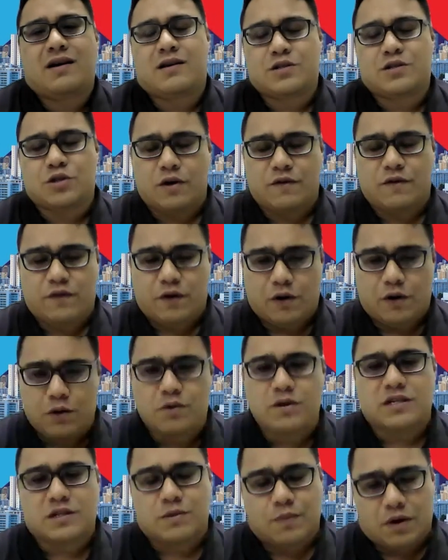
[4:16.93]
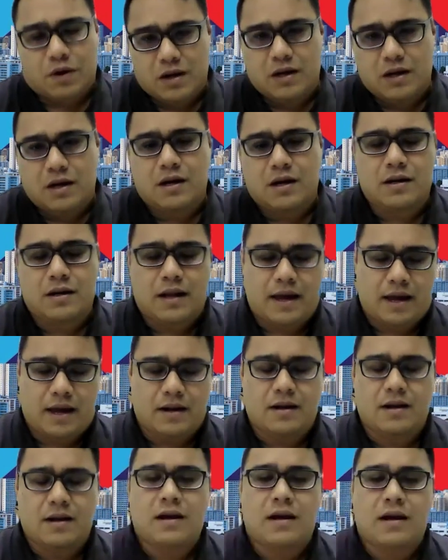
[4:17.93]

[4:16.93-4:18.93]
So if your loan is smaller, then